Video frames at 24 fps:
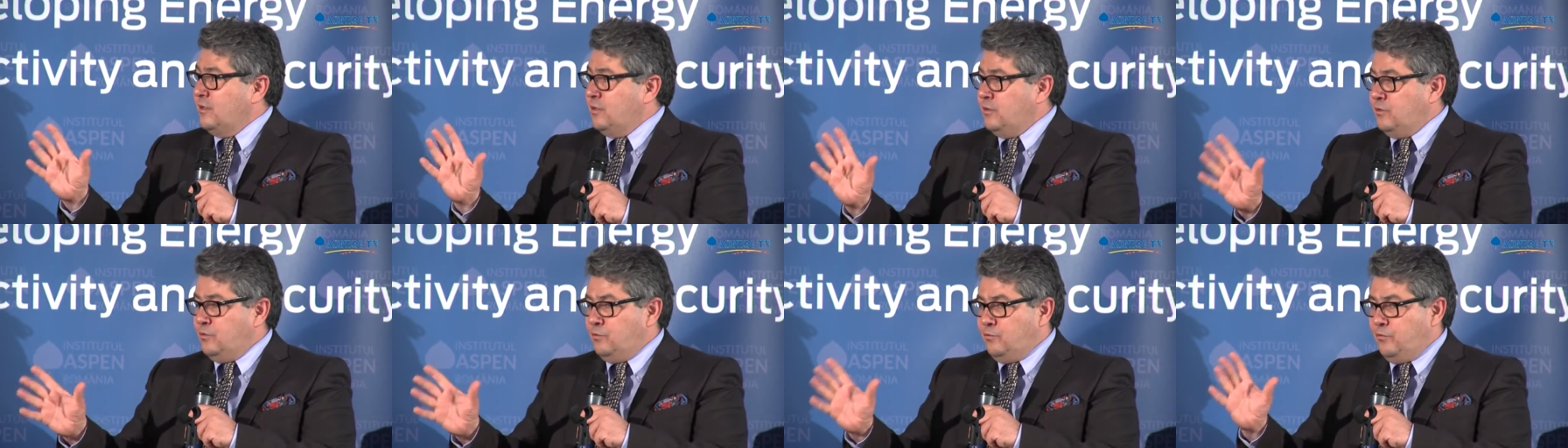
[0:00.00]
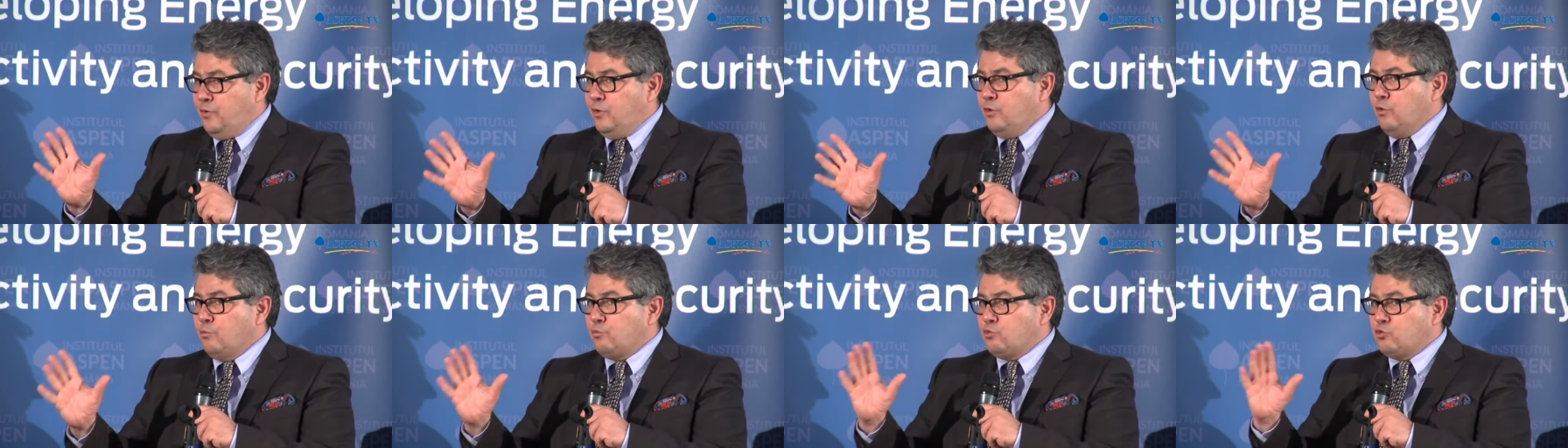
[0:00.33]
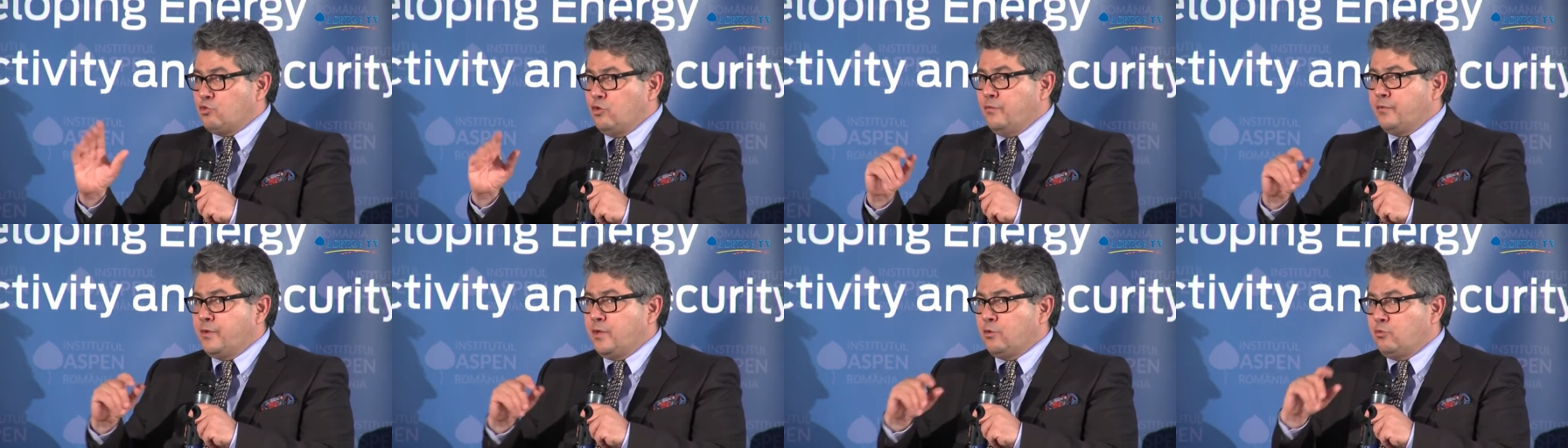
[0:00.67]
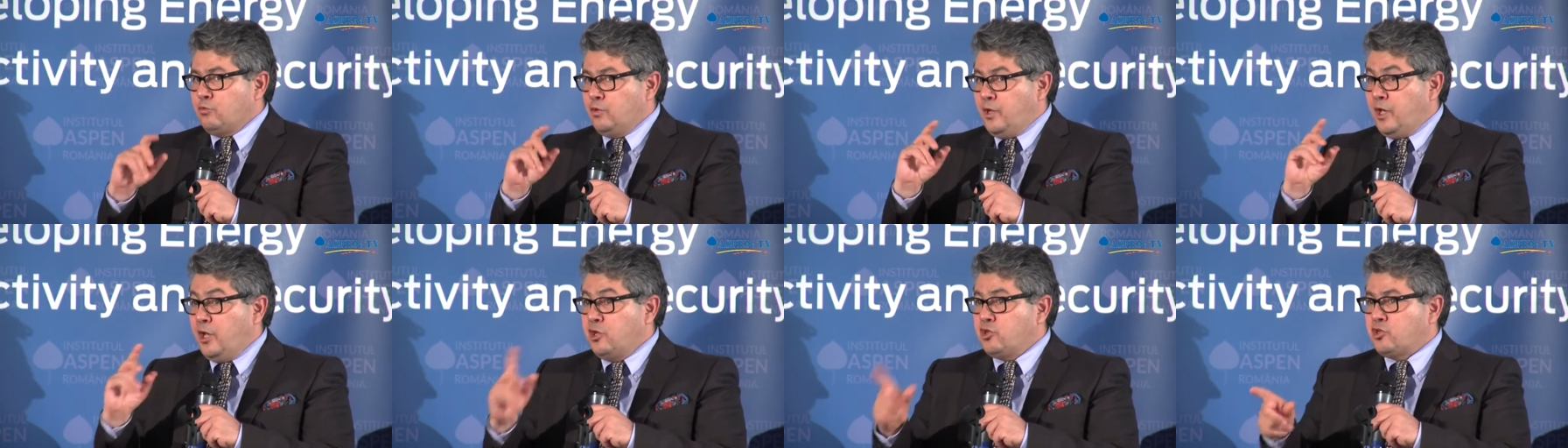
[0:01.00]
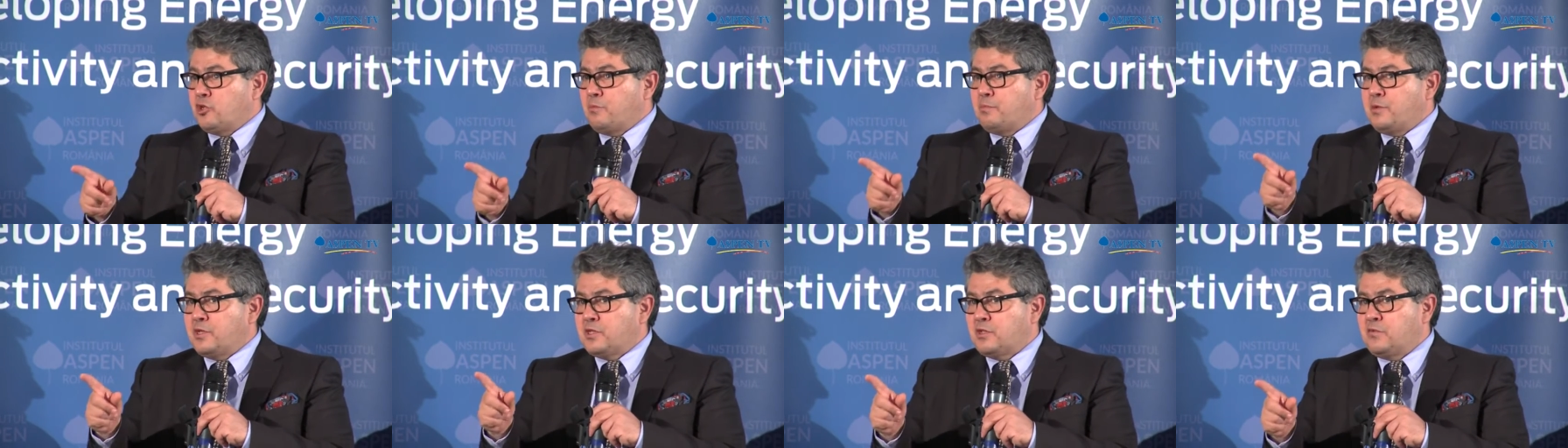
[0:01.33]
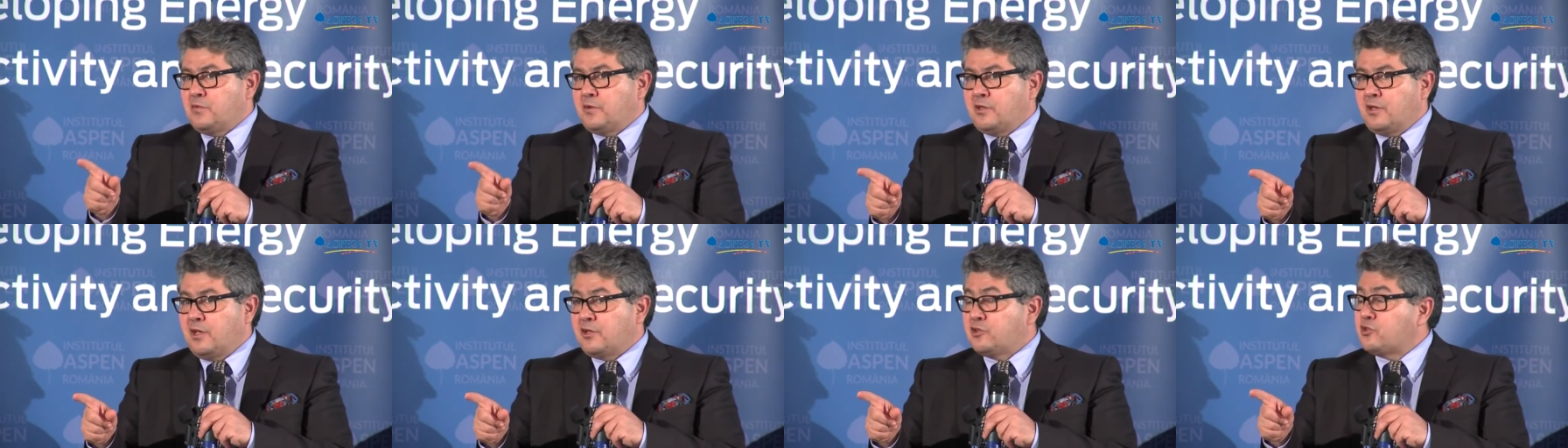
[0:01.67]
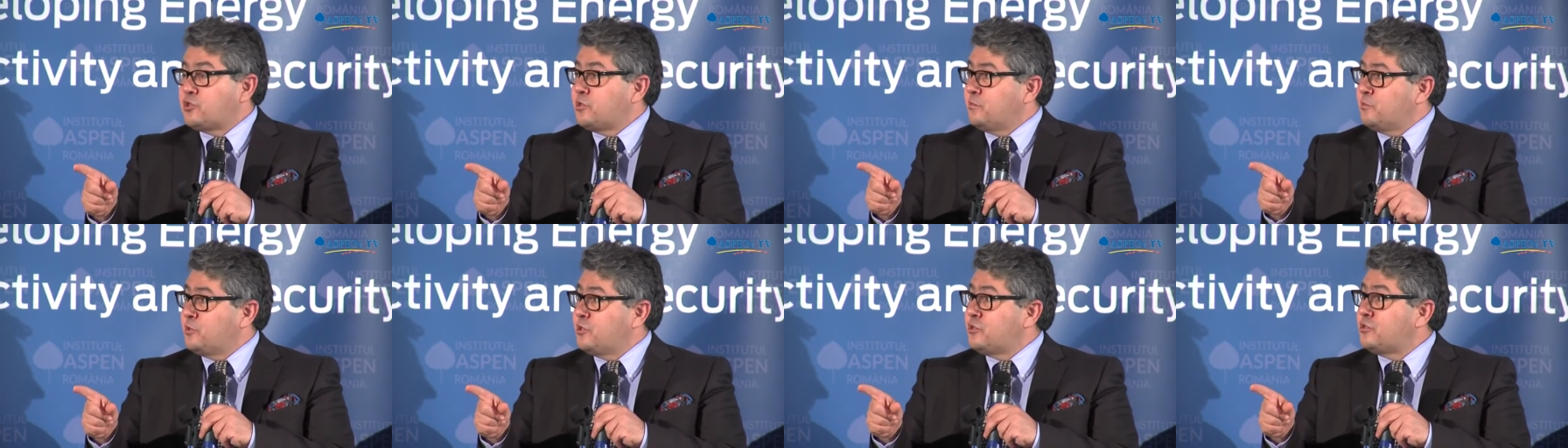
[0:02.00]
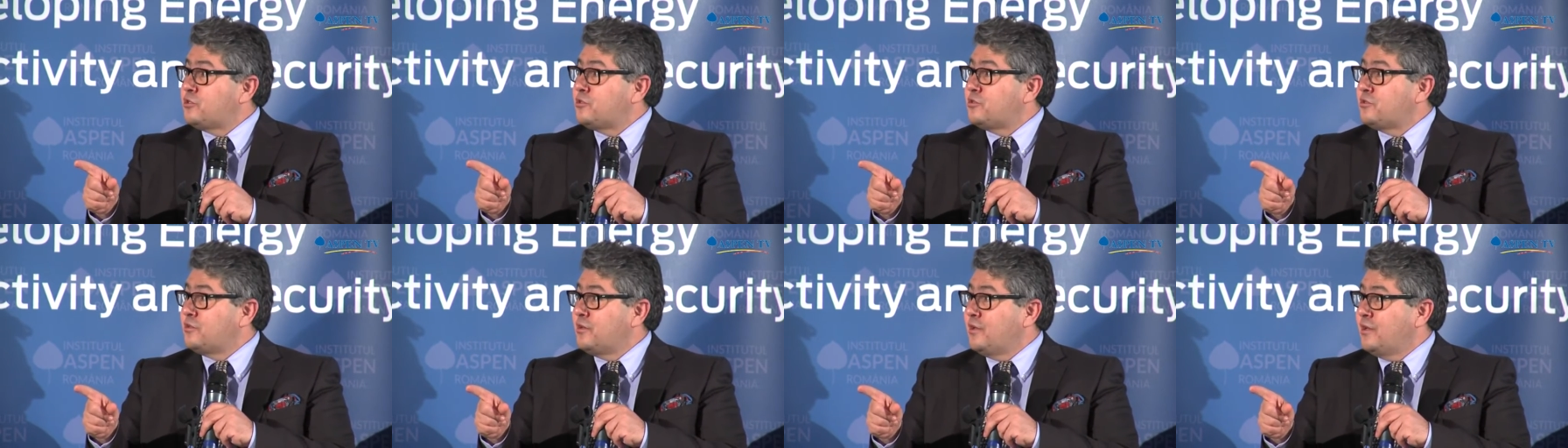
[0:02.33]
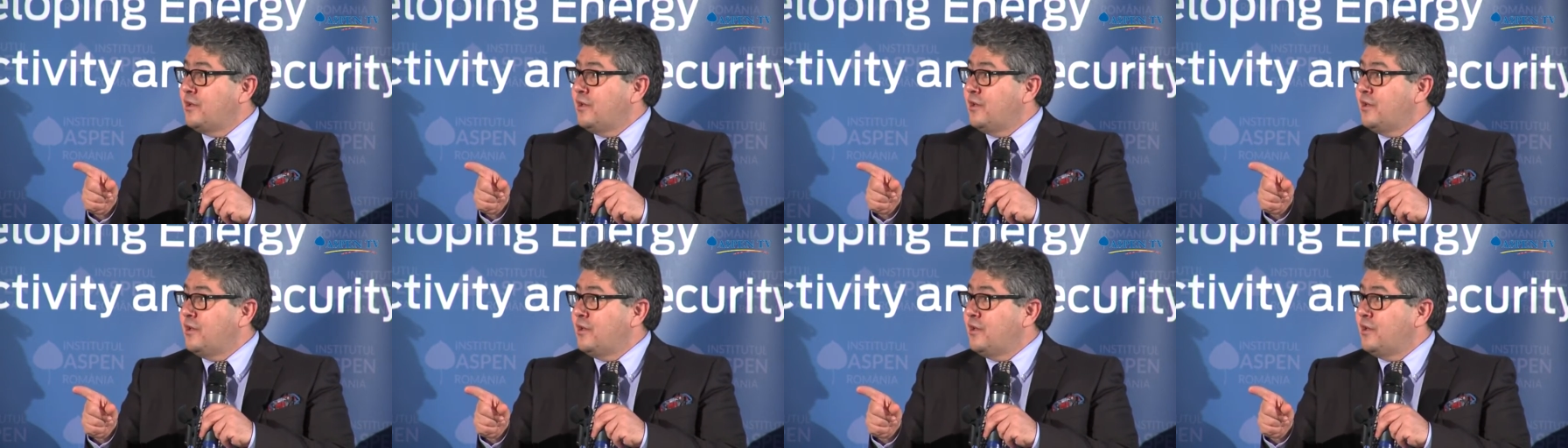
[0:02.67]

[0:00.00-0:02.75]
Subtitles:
We observed that to Asia-Pacific customers,